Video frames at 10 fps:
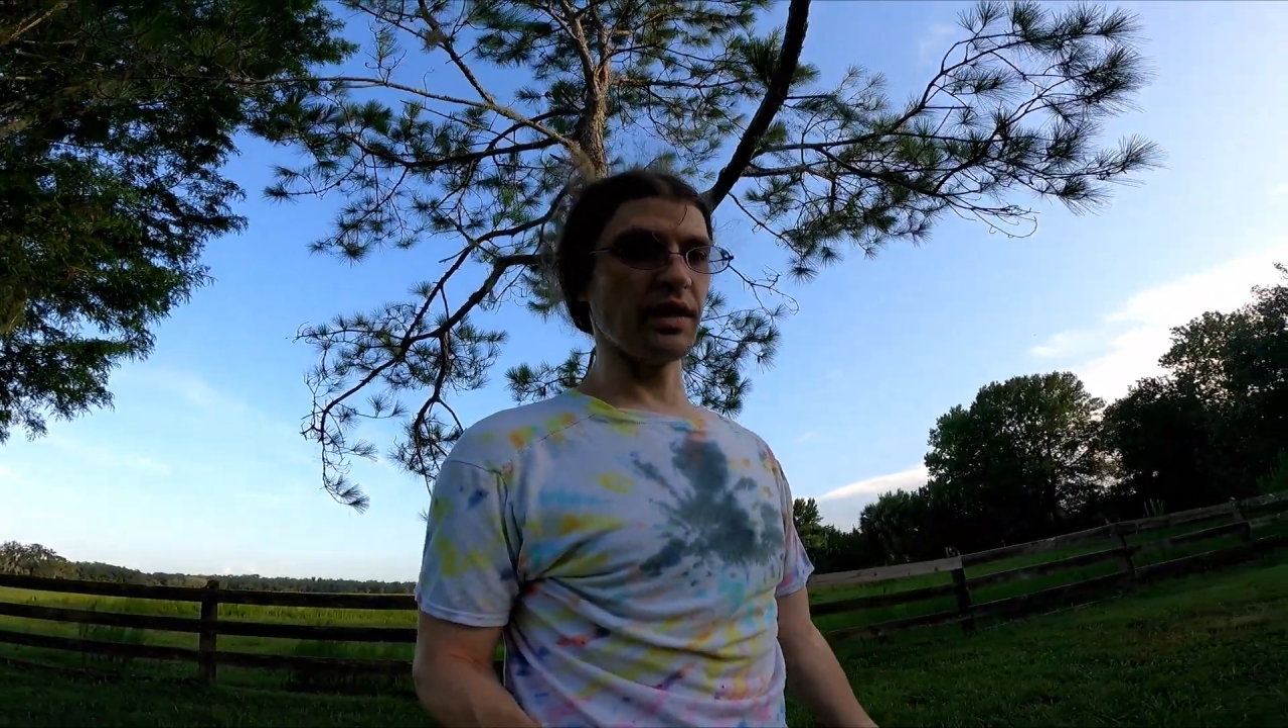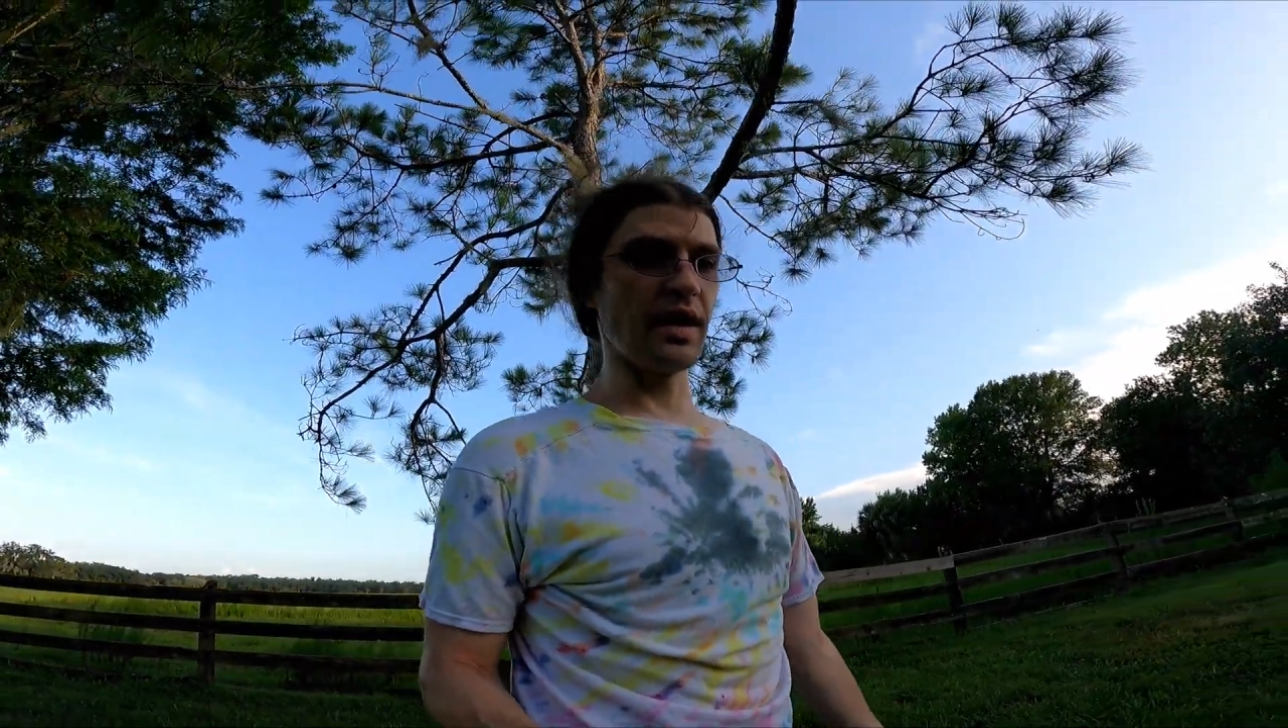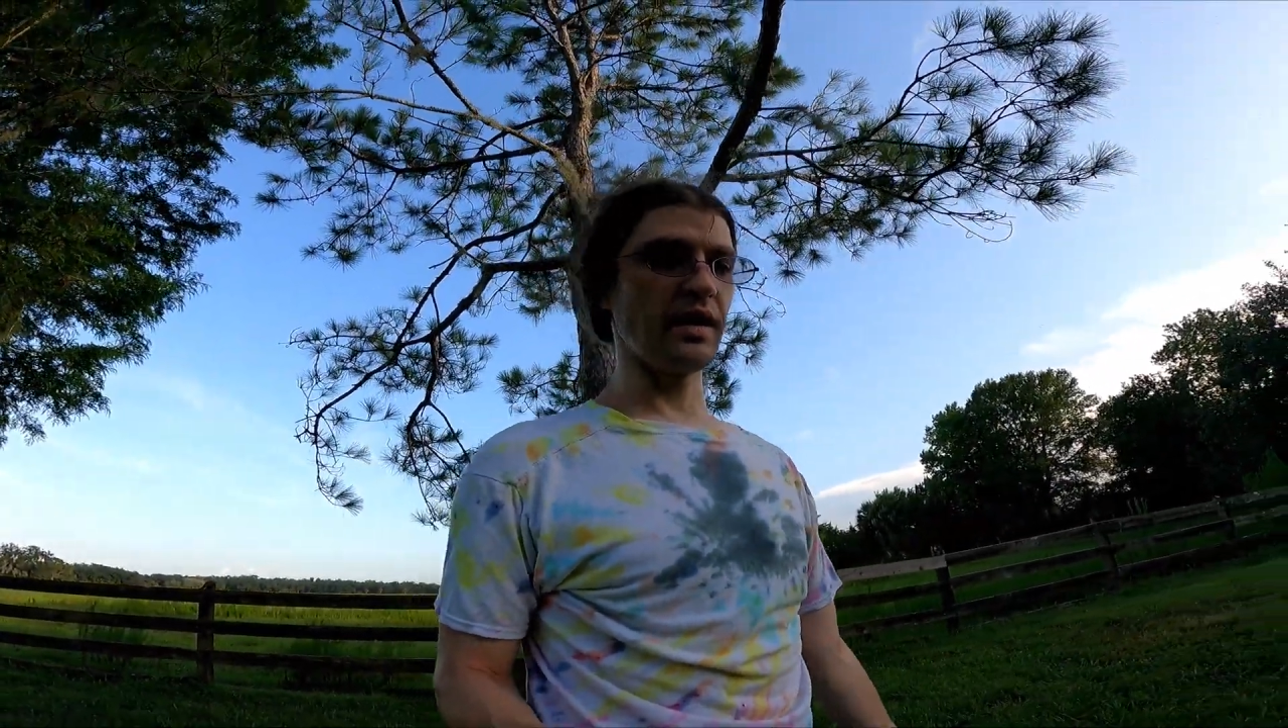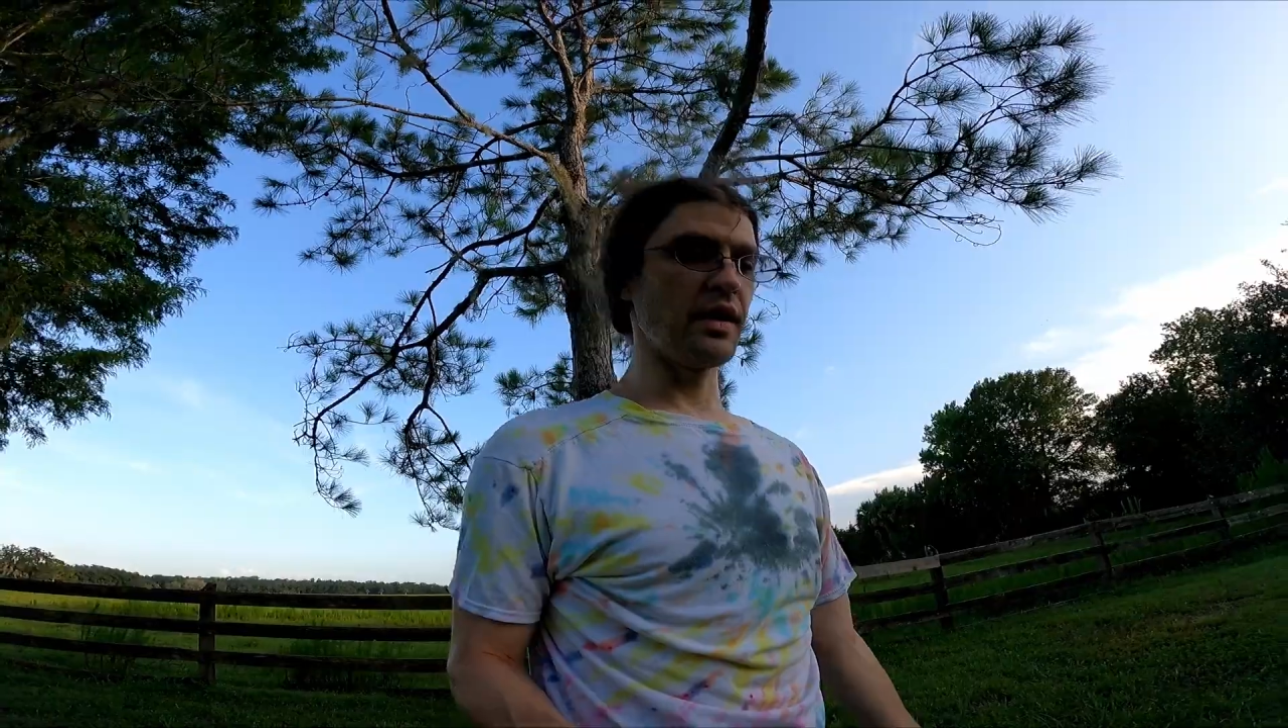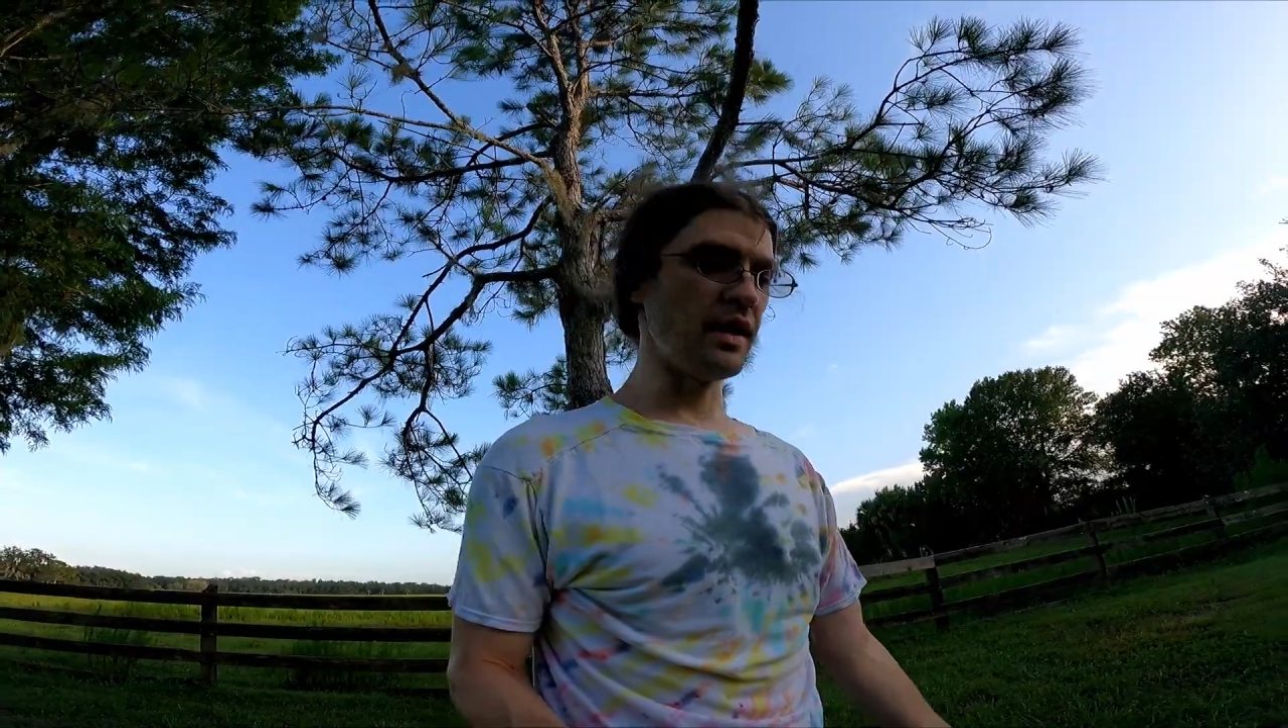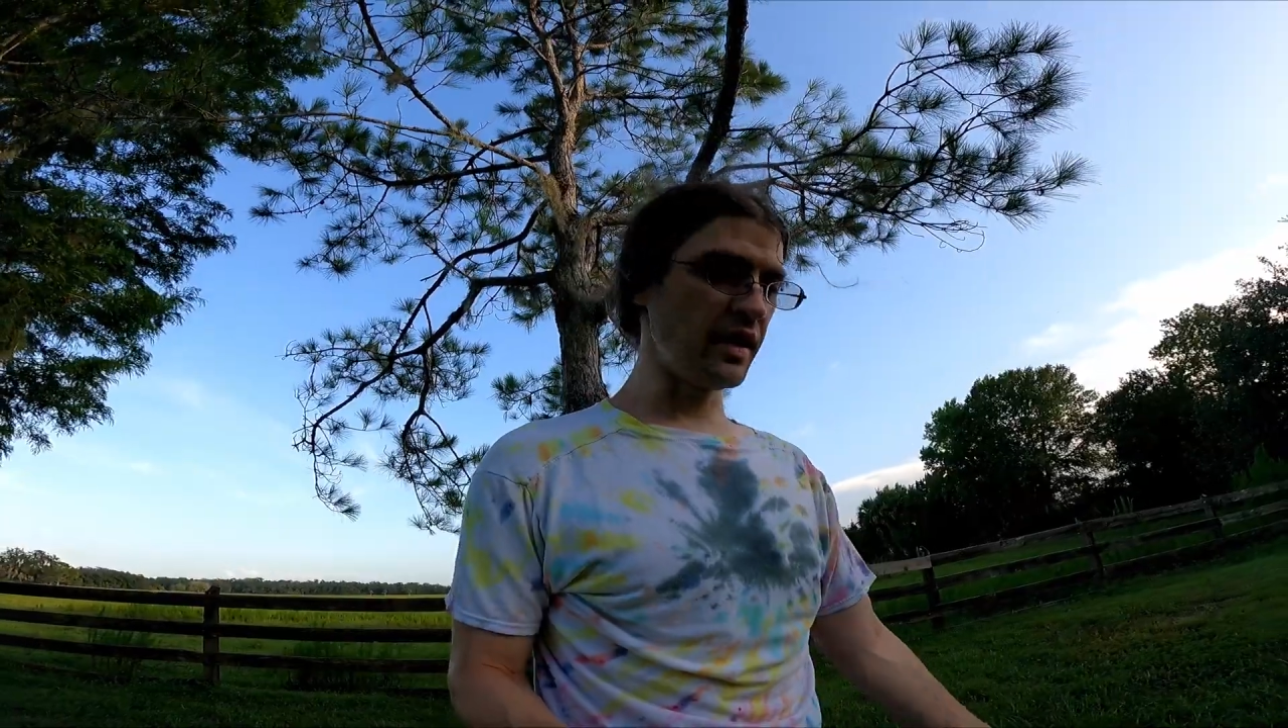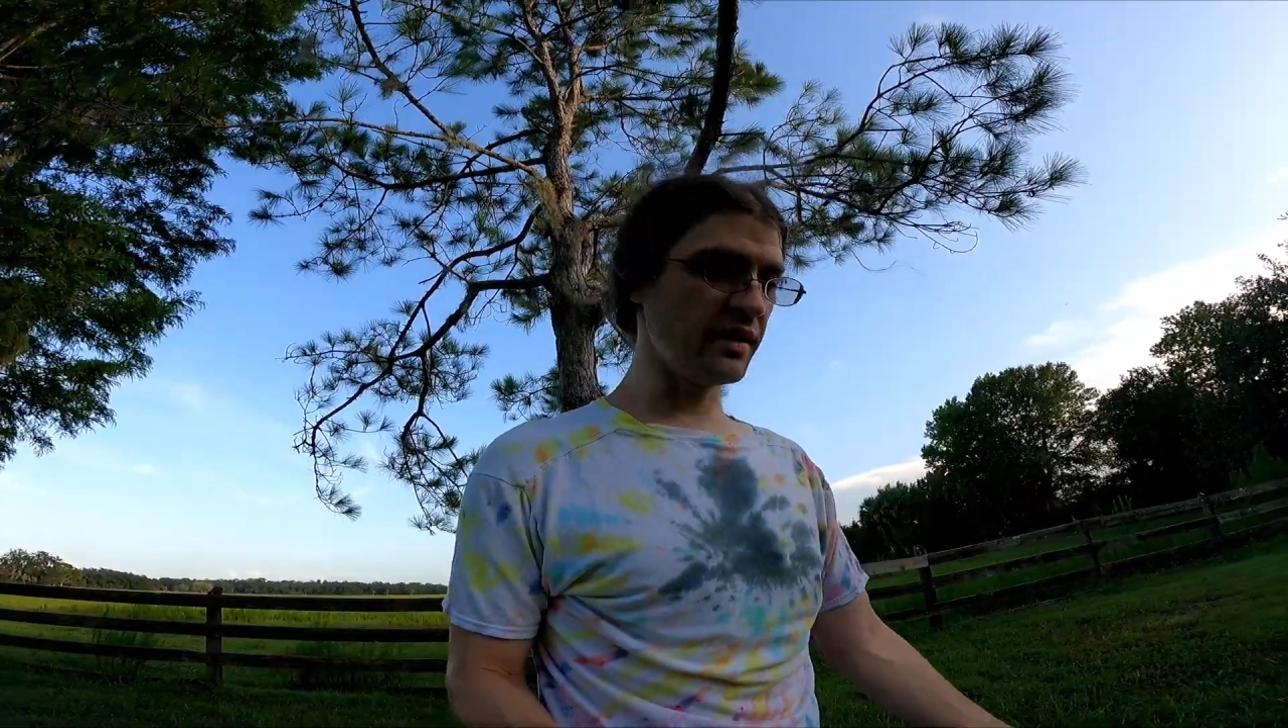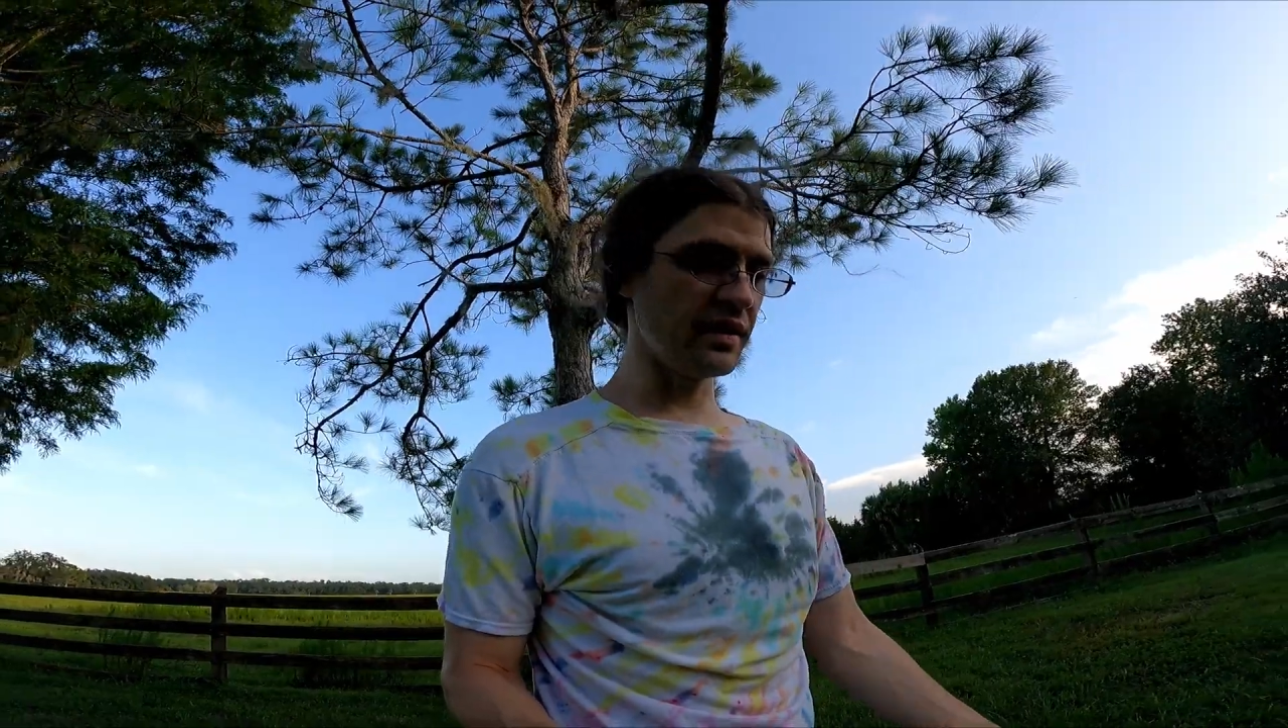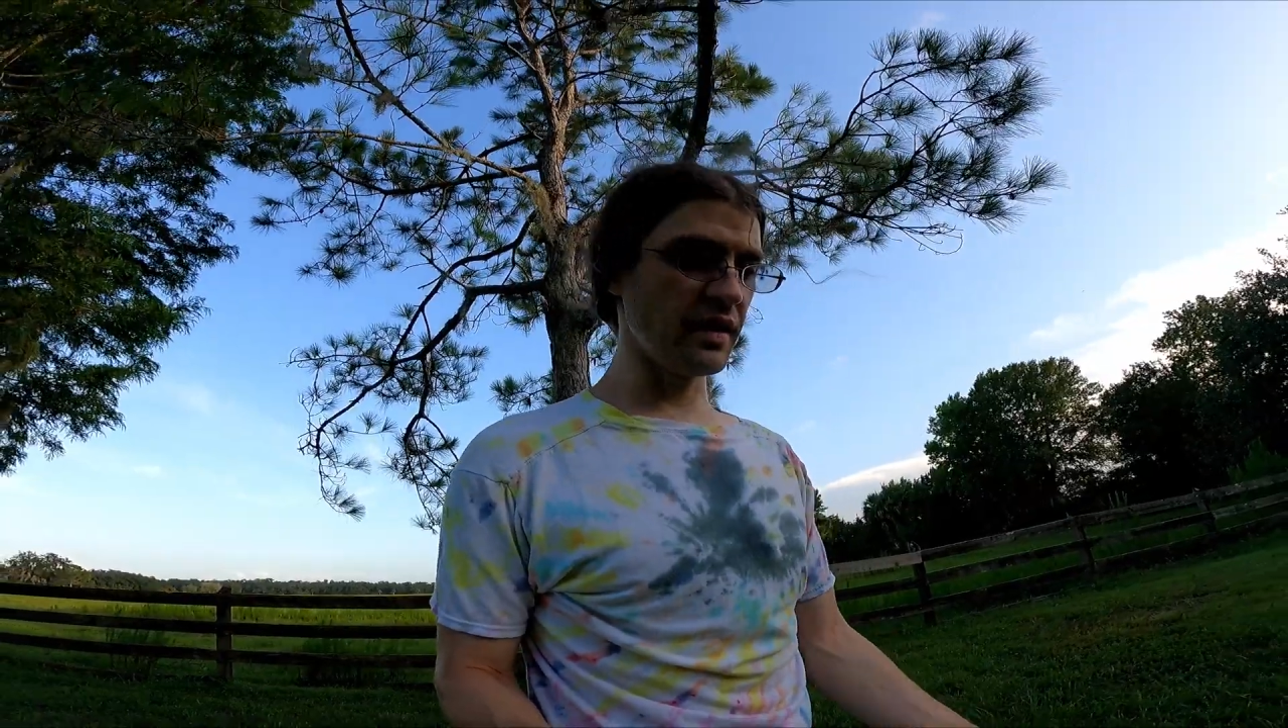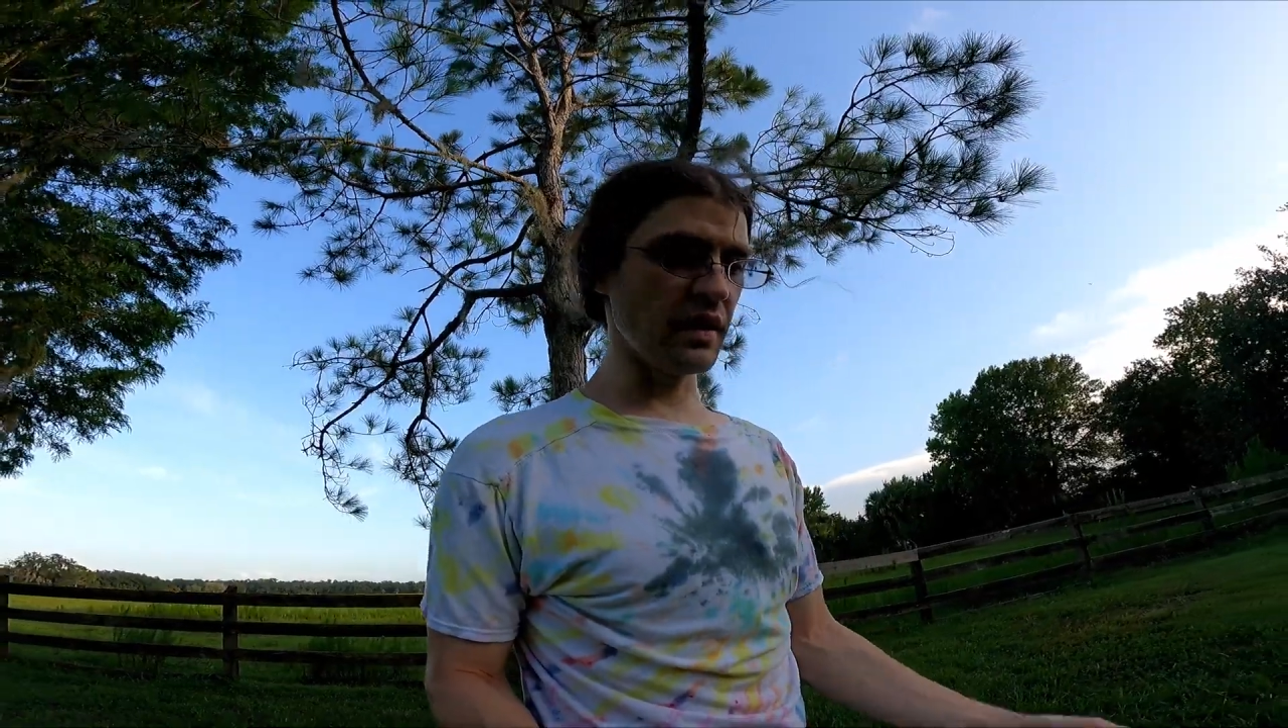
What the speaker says: Like, and